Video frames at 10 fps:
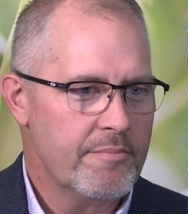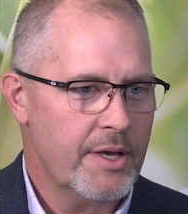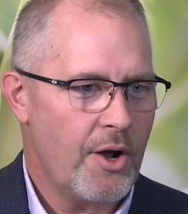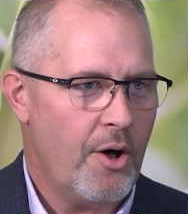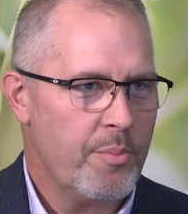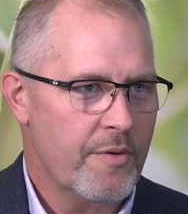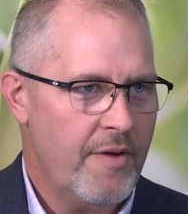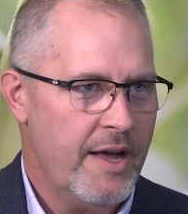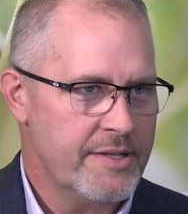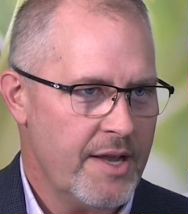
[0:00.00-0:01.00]
it all
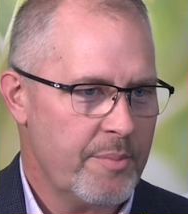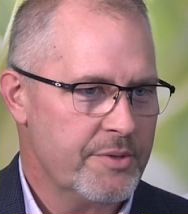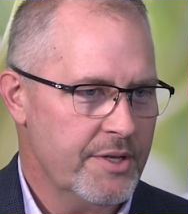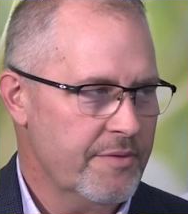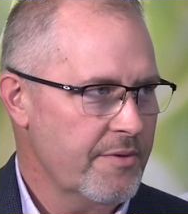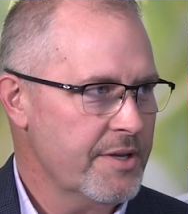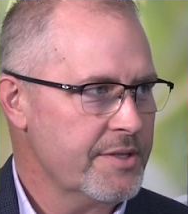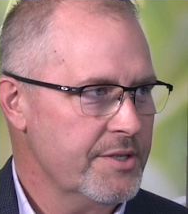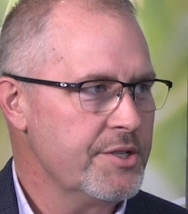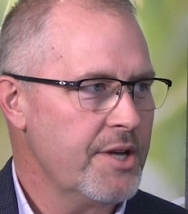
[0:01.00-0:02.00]
provides an opportunity for us
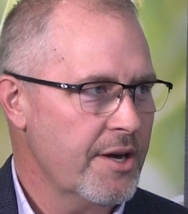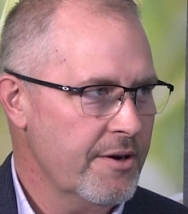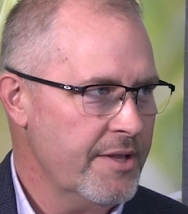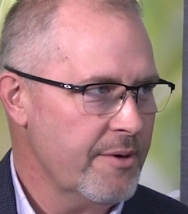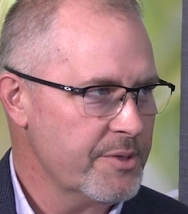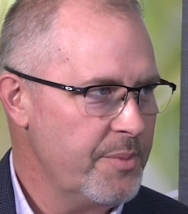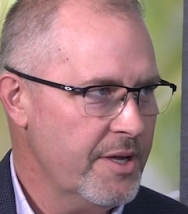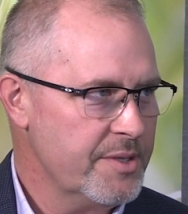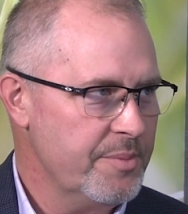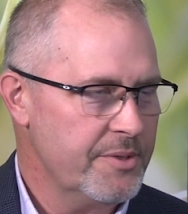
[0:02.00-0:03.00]
to share in that
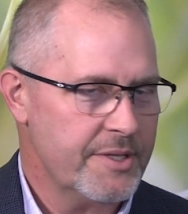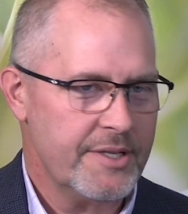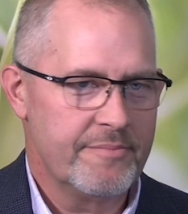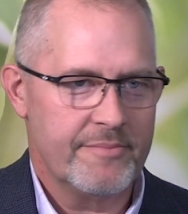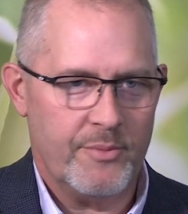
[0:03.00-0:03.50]
responsibility.